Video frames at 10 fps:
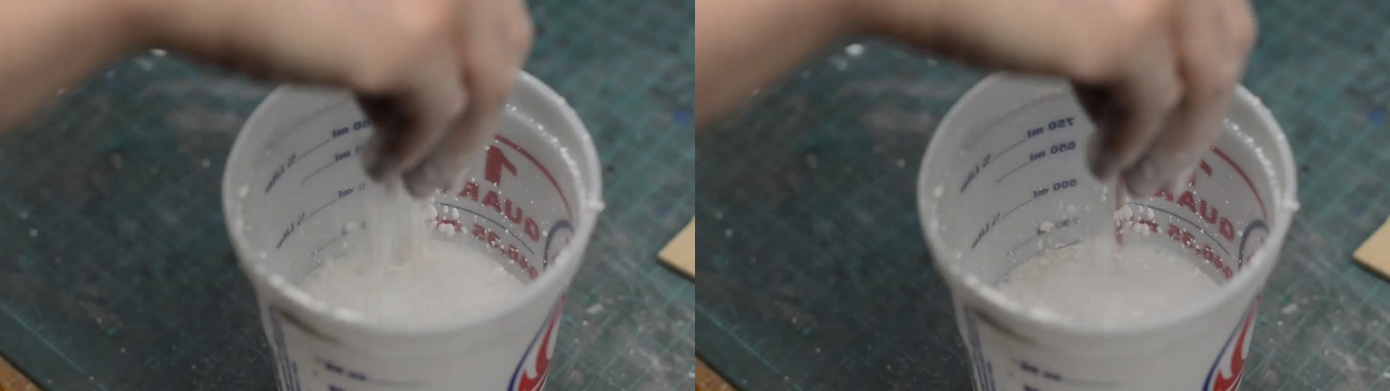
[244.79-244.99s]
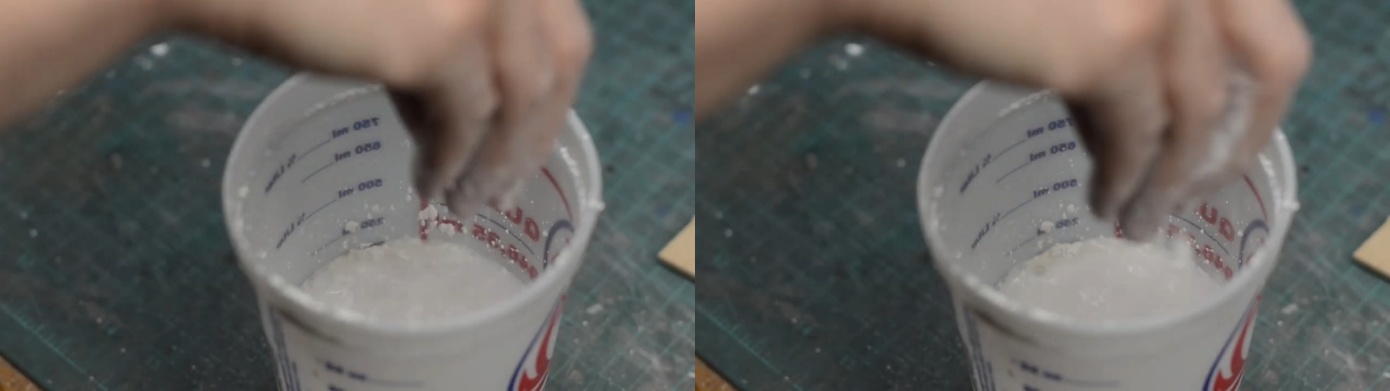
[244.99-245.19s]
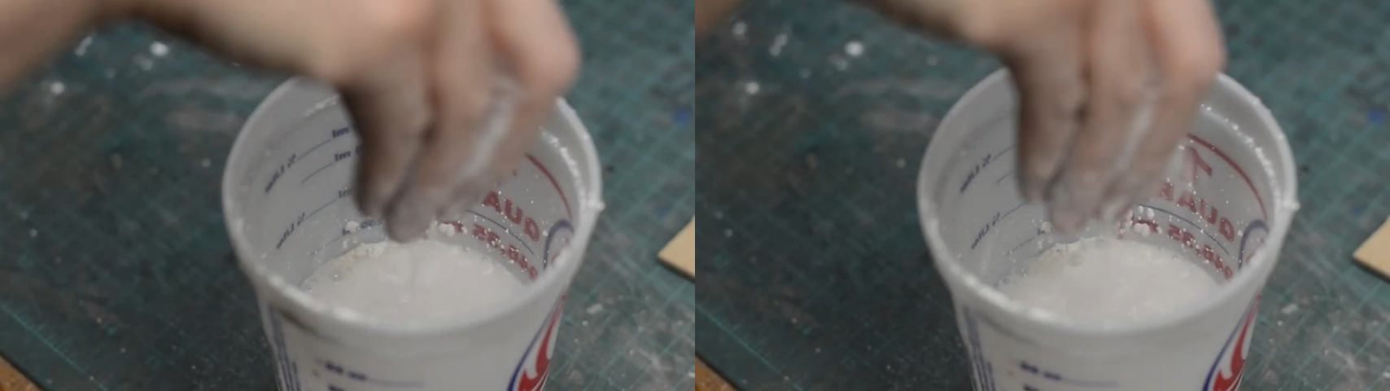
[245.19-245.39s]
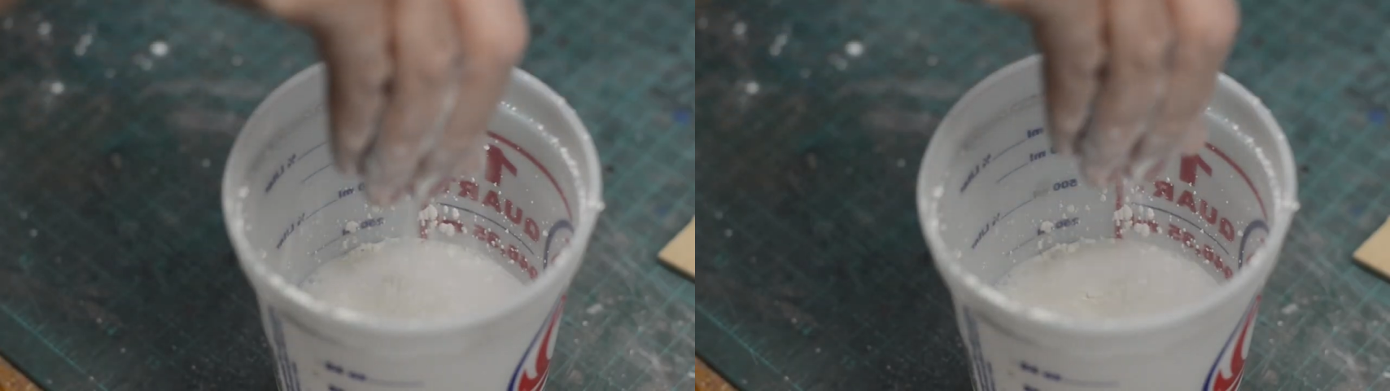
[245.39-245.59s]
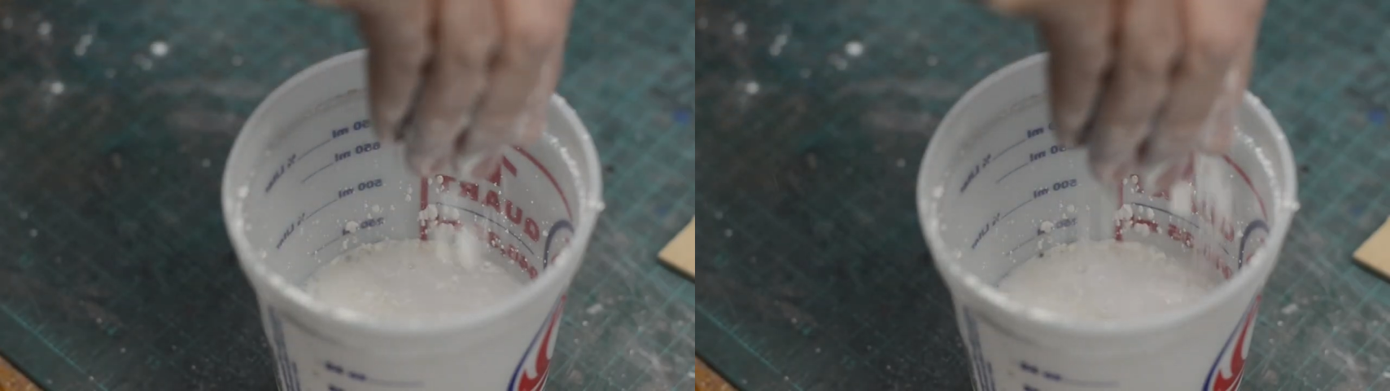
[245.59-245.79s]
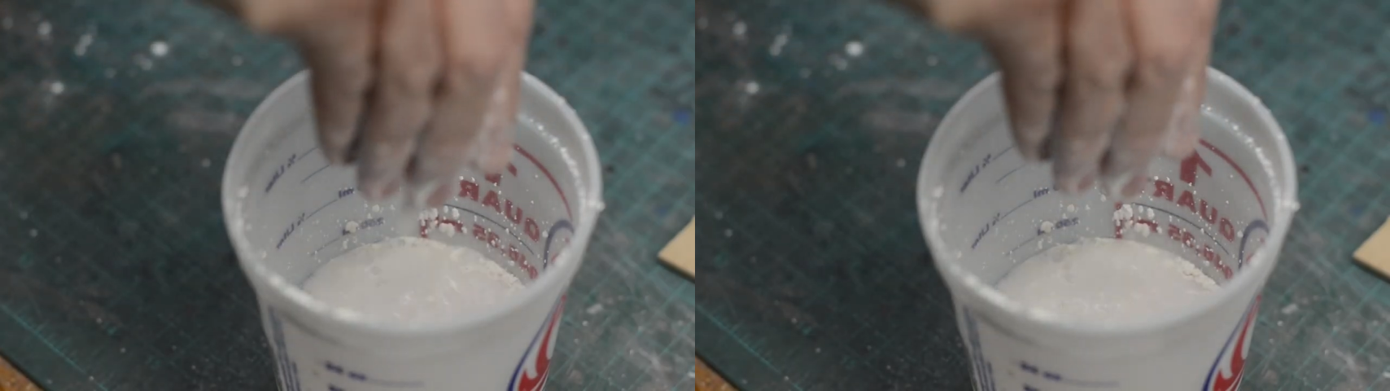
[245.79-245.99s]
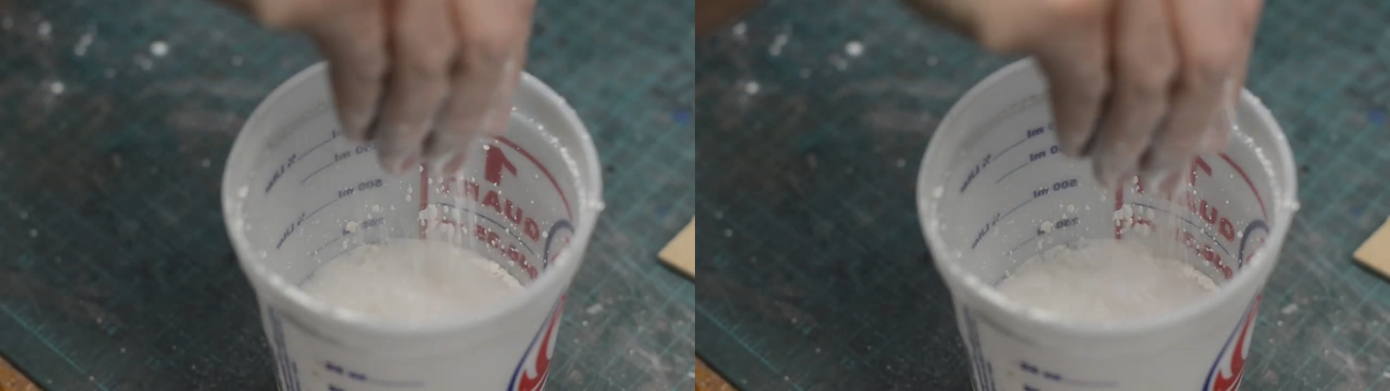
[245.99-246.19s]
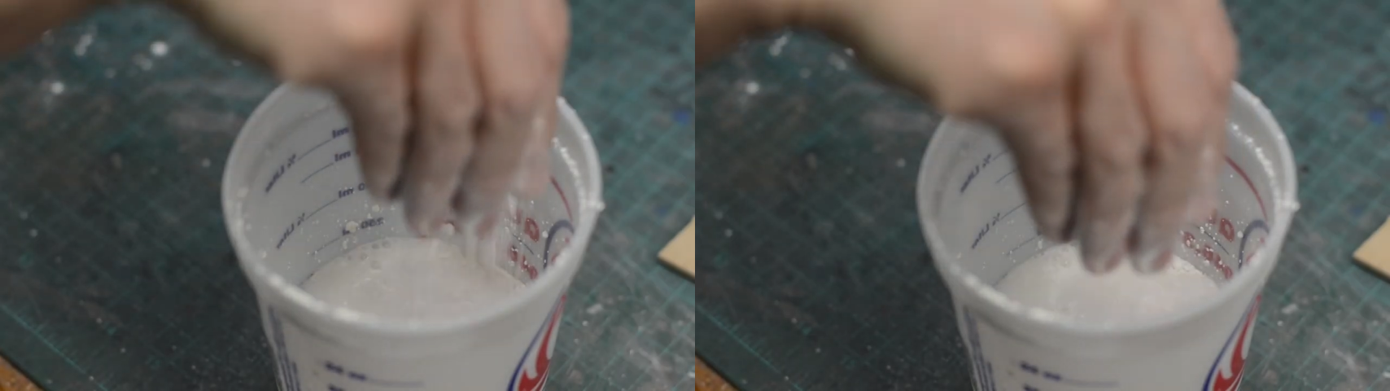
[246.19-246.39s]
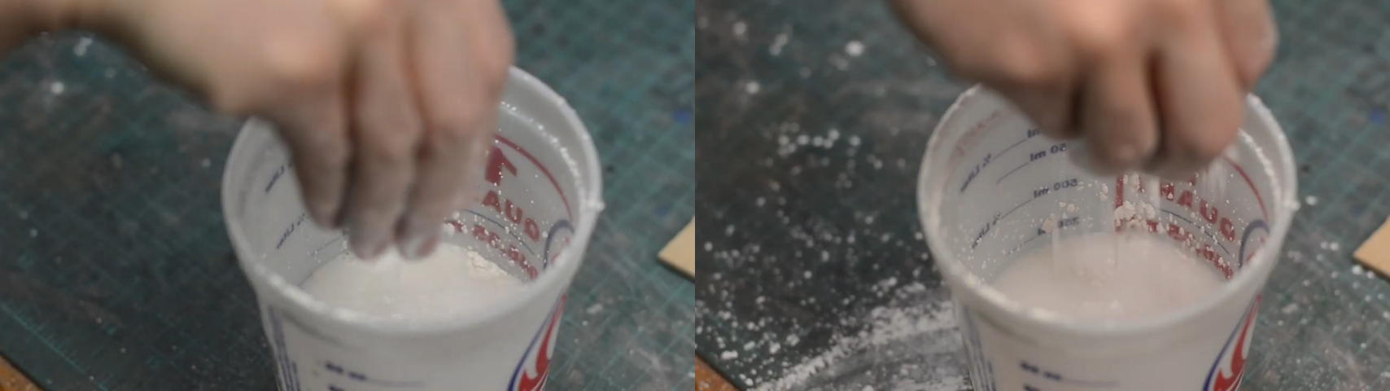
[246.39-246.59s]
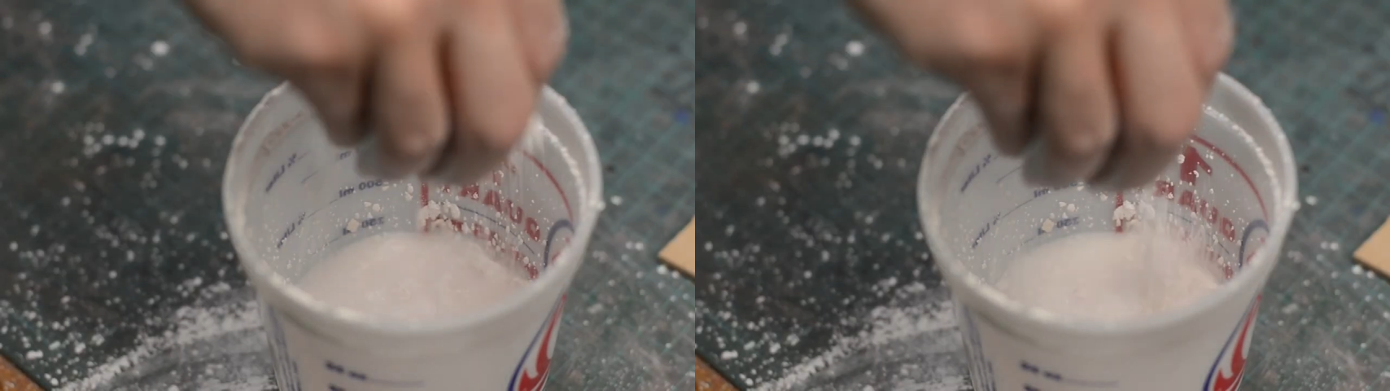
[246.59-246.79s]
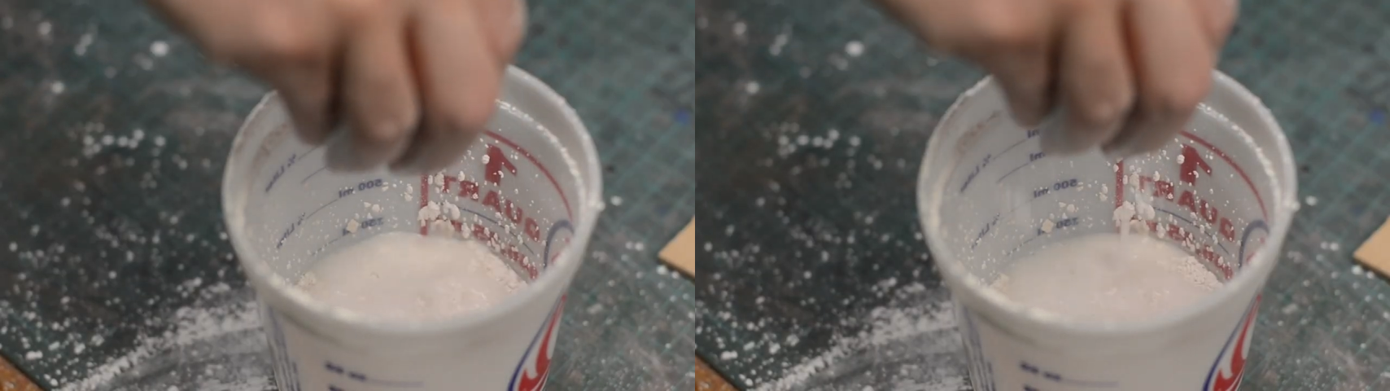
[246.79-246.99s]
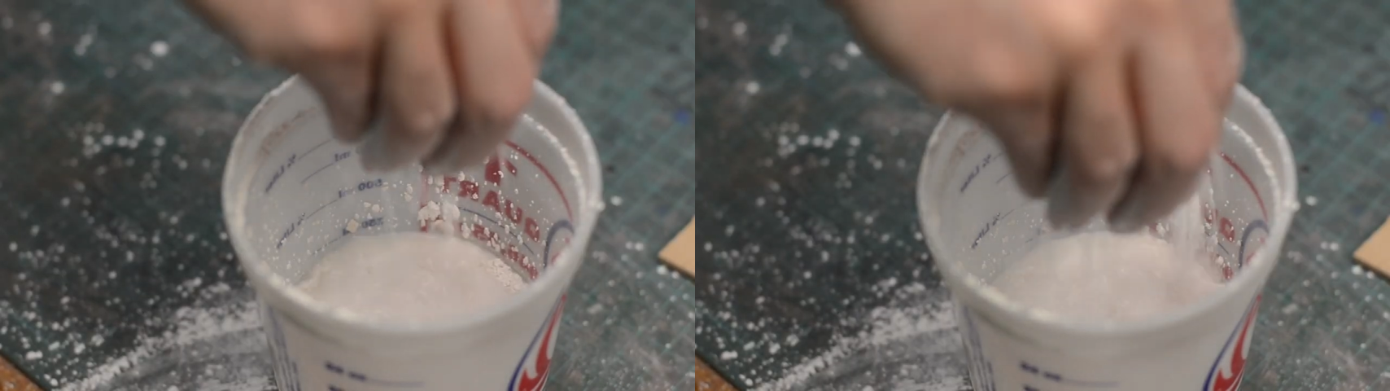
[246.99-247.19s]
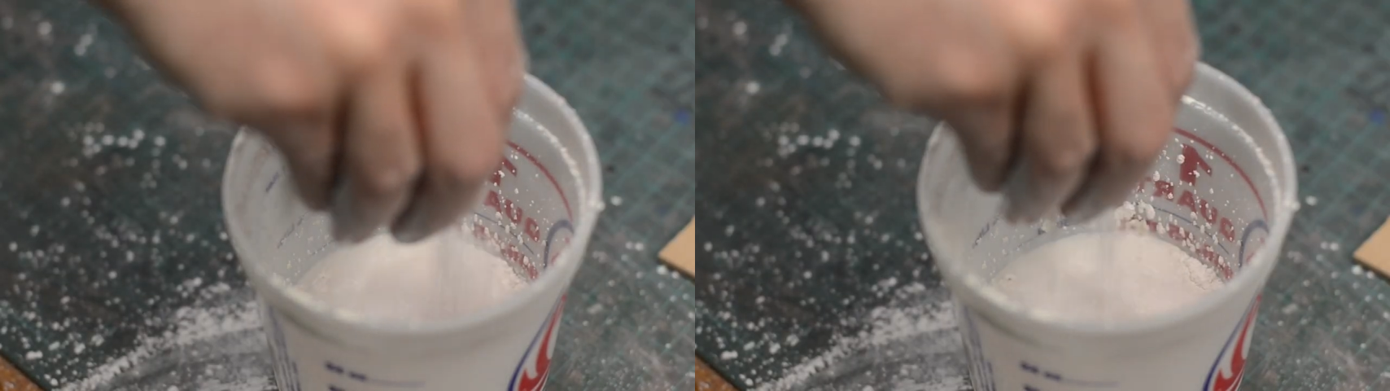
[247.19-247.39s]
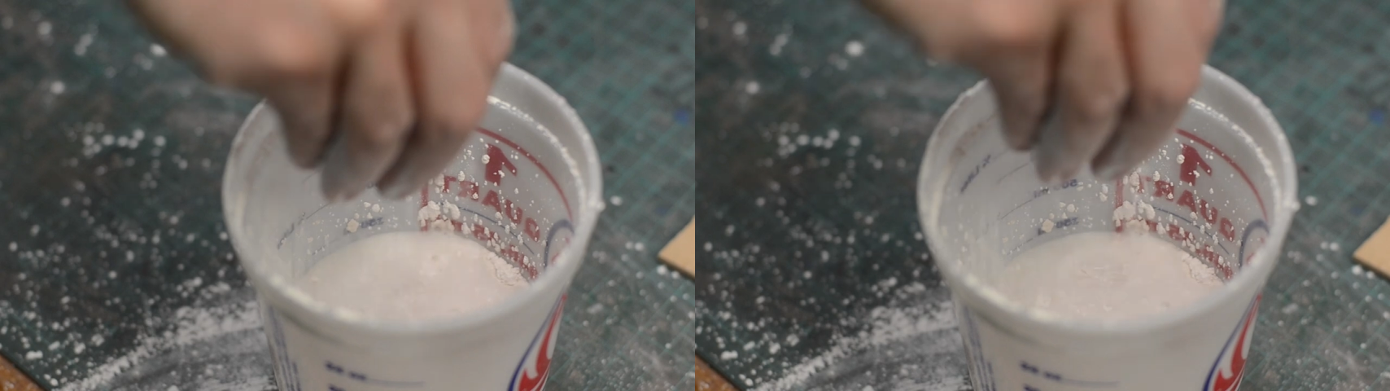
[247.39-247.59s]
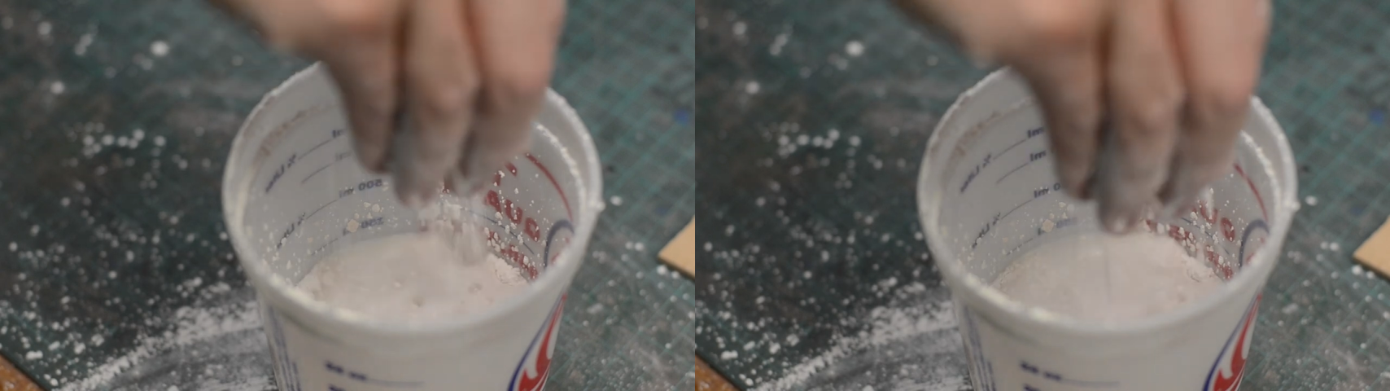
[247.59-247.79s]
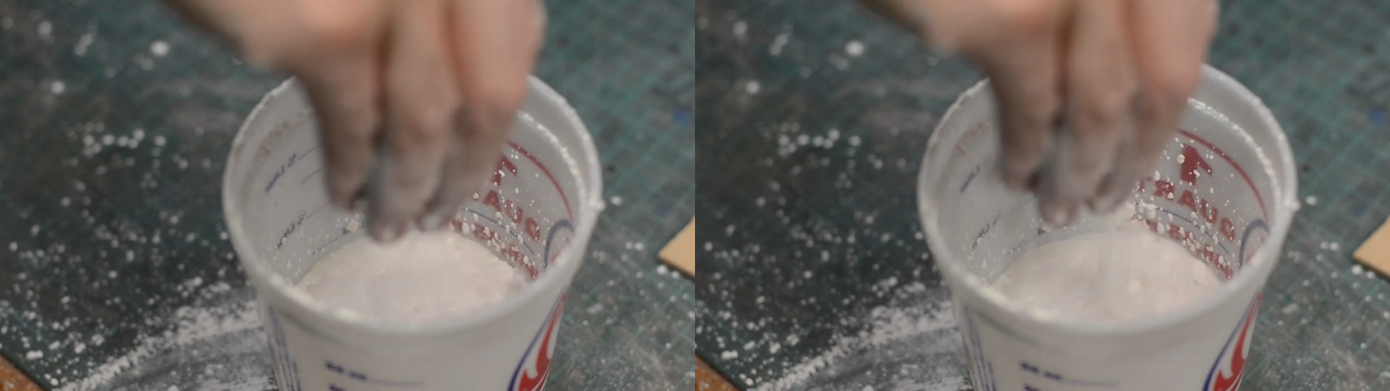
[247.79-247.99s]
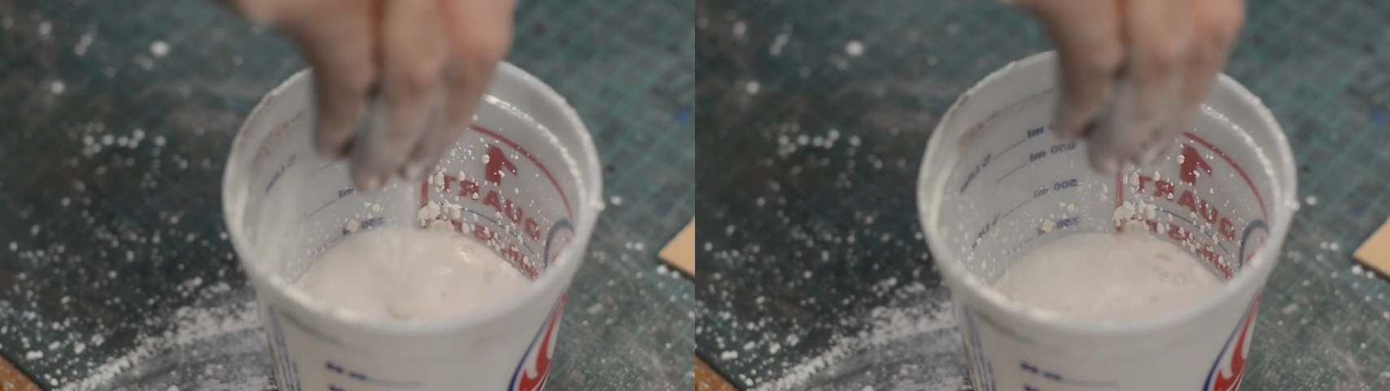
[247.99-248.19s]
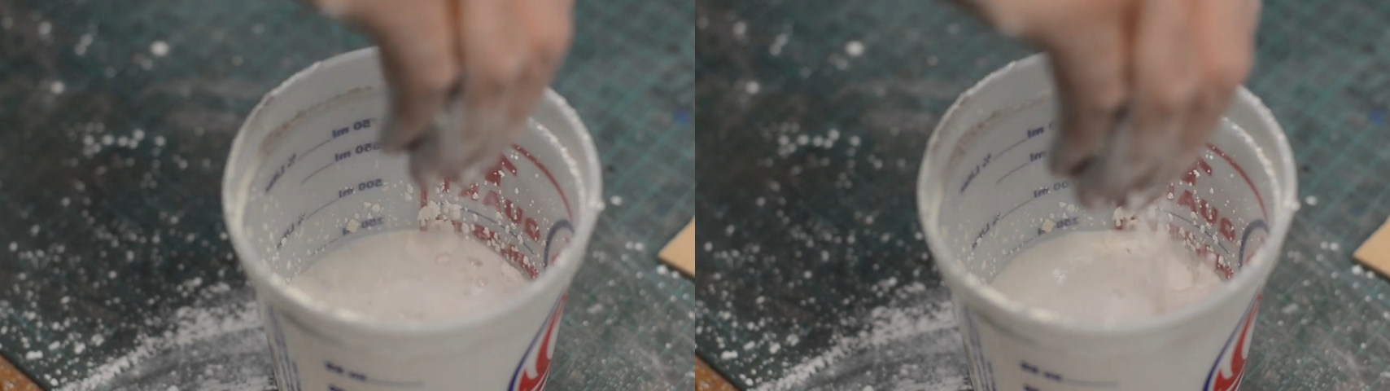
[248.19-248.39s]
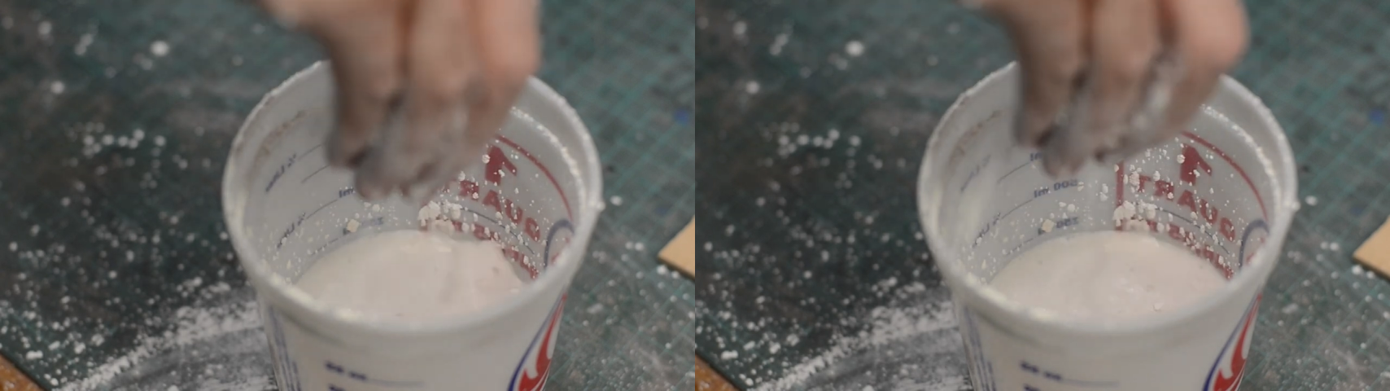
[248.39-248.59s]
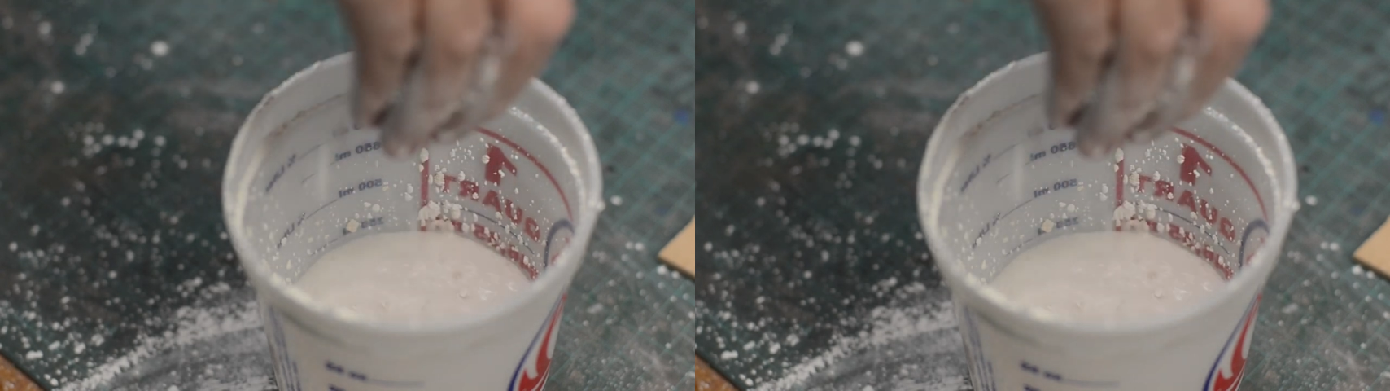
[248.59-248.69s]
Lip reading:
(no speaker visible)